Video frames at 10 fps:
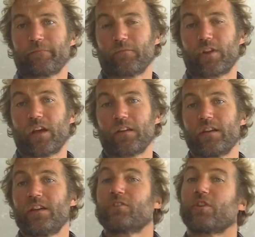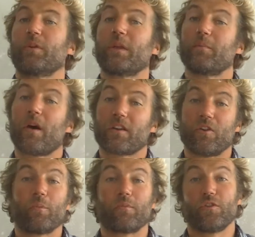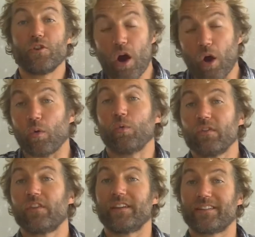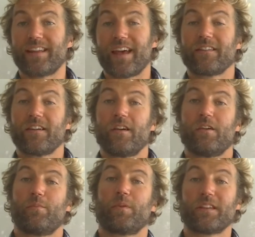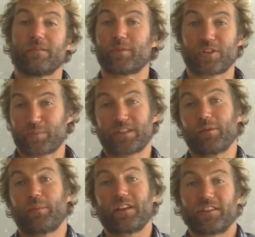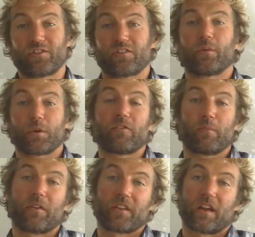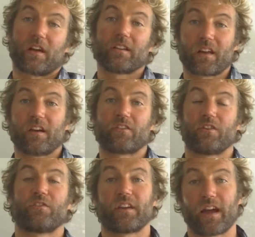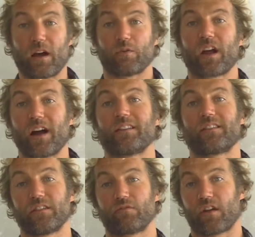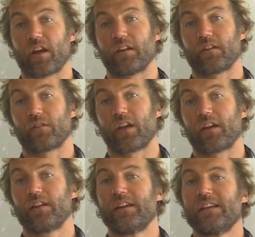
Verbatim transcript: Okay? So he might not know that he's dead, but he just simply because he doesn't know enough about the kite and kite surfing and how kites degrade. Okay?